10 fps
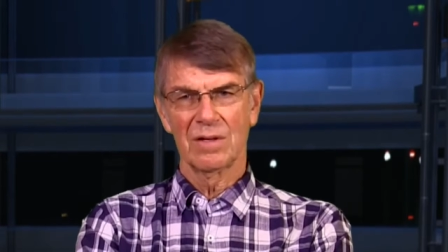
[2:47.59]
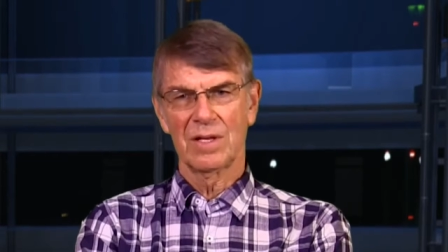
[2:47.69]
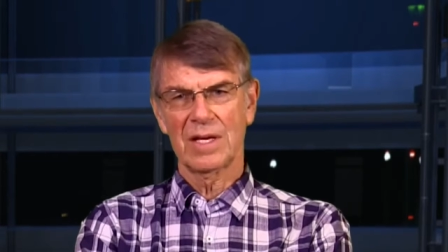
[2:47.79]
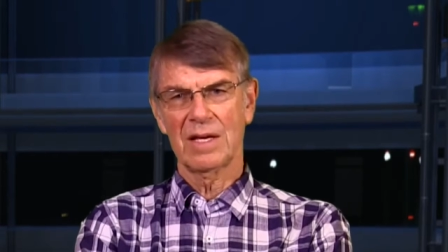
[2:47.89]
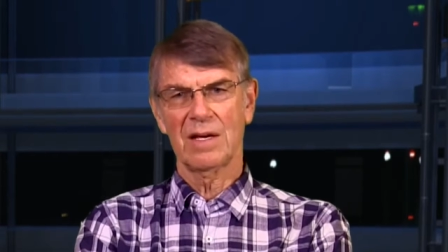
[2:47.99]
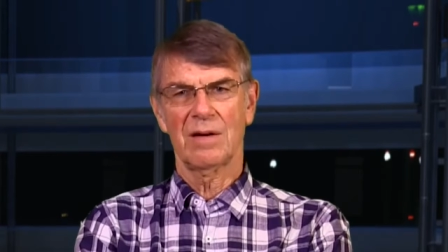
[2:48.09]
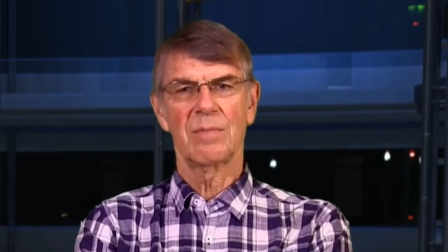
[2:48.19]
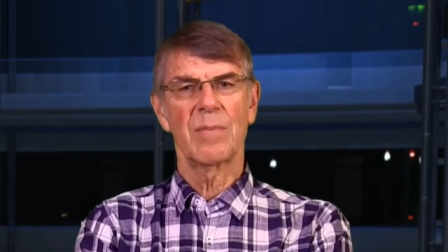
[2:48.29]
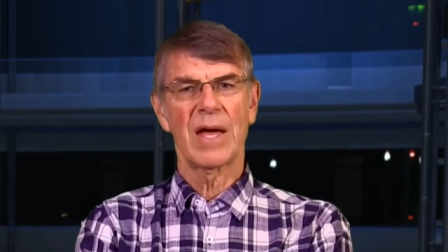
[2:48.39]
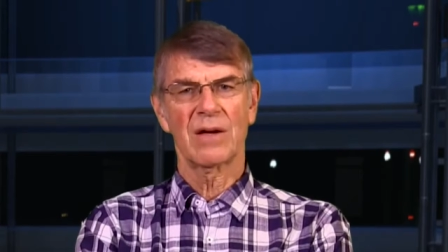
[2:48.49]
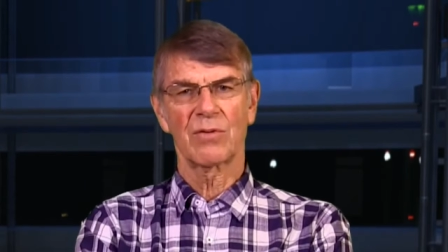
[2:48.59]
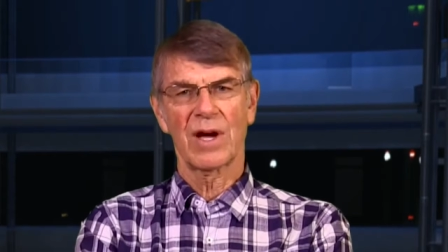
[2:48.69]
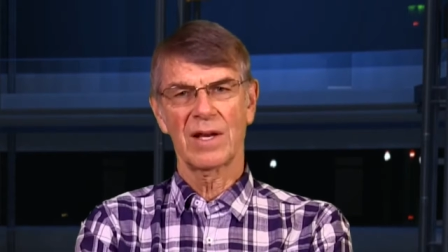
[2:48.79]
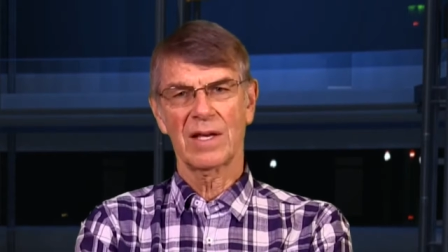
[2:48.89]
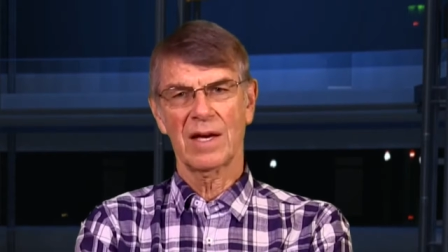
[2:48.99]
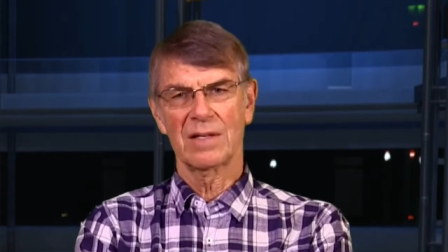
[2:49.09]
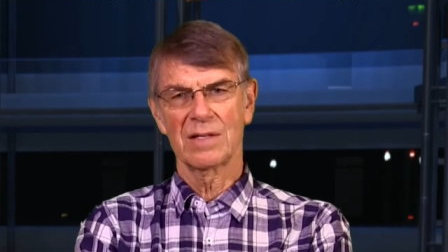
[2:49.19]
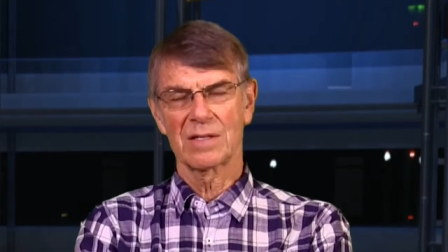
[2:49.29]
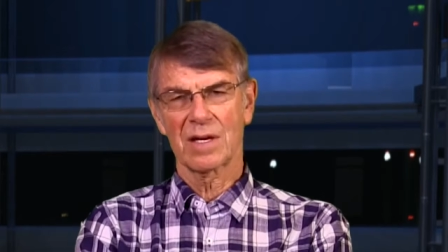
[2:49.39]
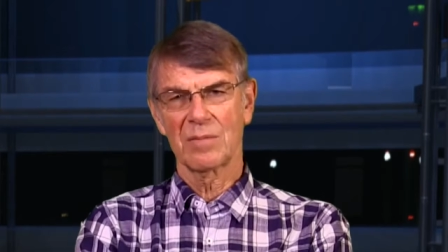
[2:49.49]
The pancreatic
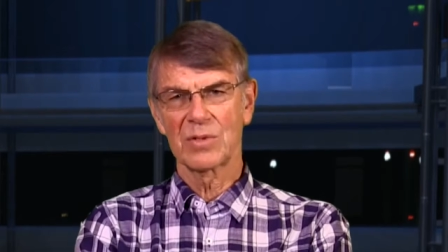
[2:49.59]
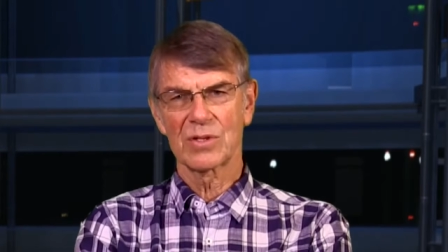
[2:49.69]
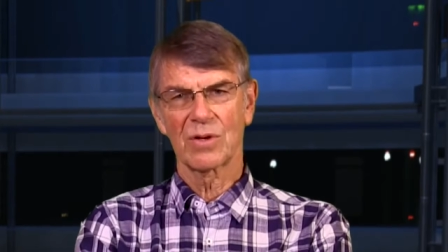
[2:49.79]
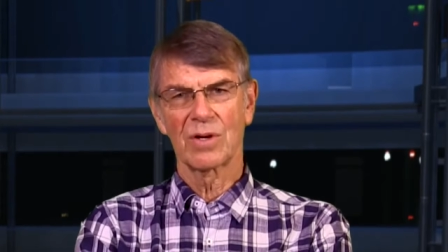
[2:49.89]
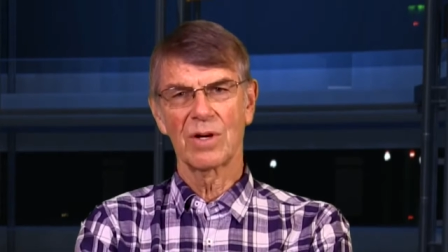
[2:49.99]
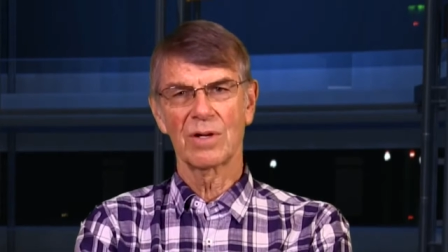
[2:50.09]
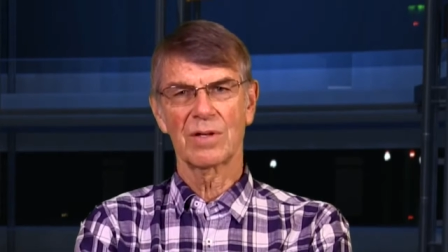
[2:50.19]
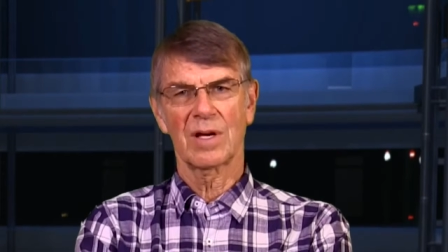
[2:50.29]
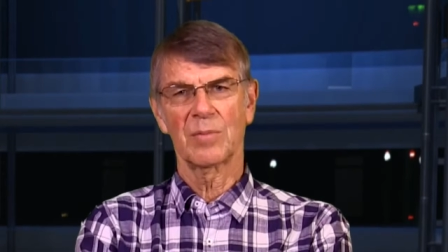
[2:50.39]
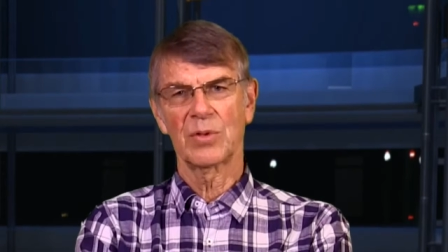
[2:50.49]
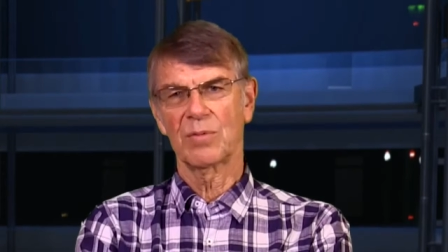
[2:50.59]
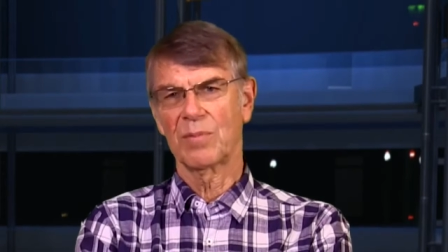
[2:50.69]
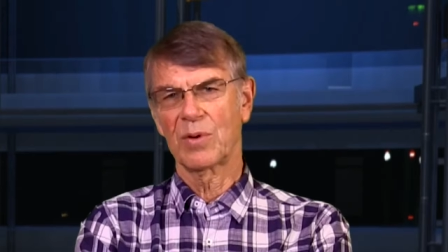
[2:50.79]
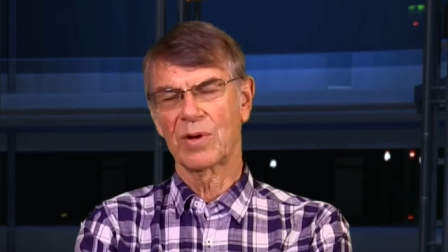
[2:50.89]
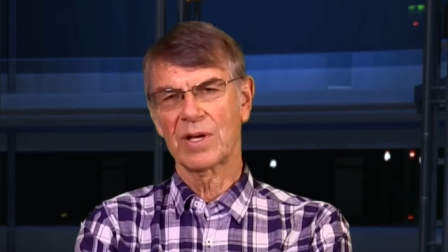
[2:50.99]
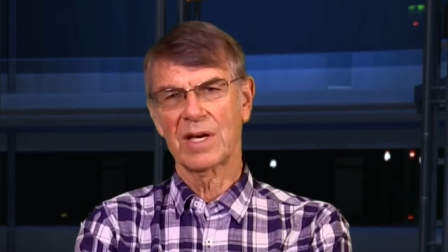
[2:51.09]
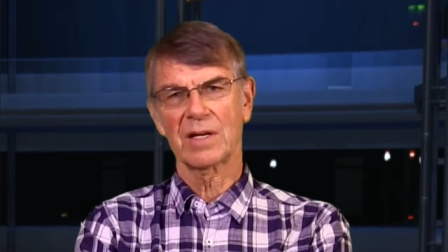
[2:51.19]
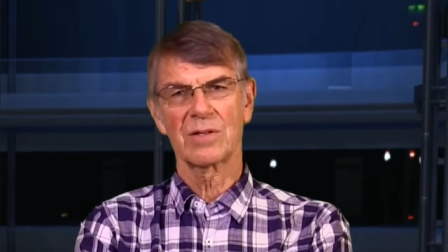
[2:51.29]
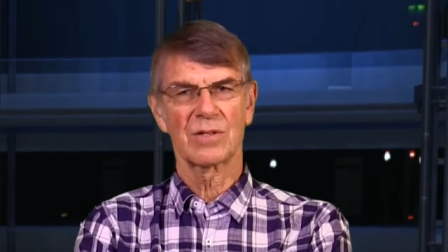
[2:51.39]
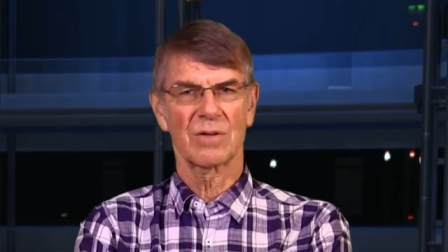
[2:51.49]
enzymes are not up to par
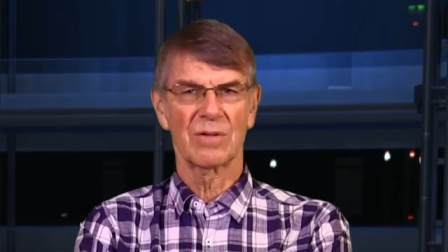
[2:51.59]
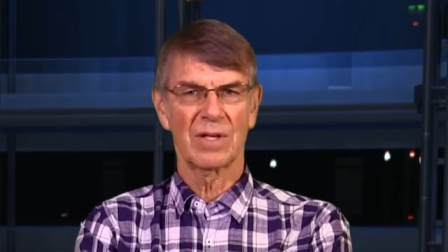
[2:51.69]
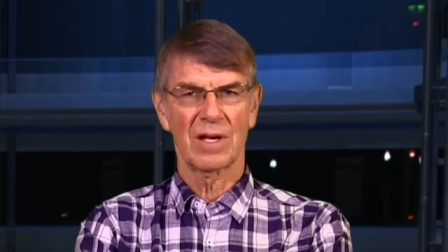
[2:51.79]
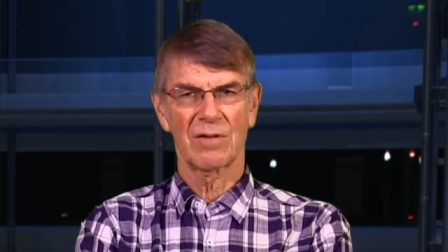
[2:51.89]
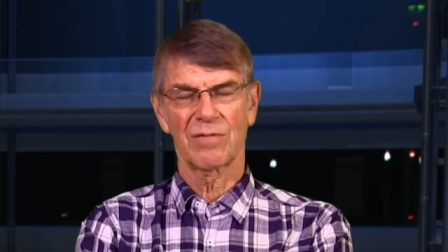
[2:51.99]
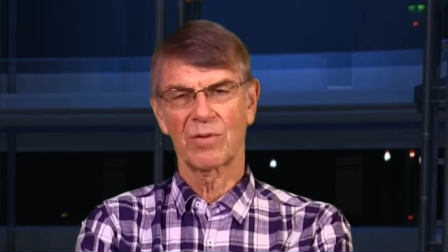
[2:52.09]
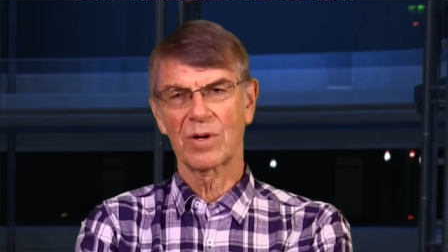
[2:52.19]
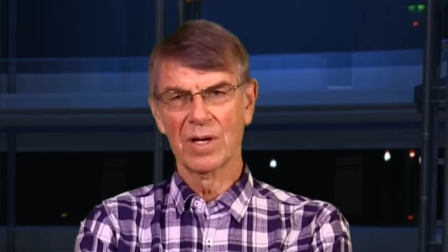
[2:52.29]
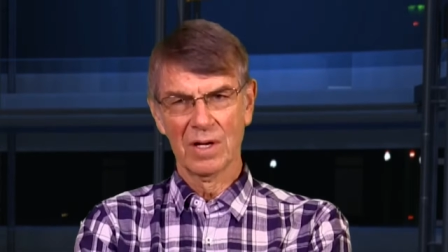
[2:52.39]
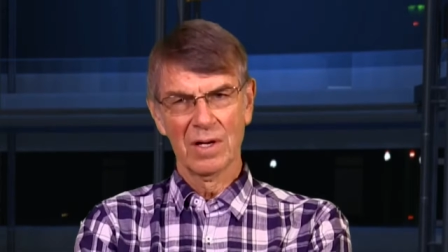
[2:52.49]
yet, so therefore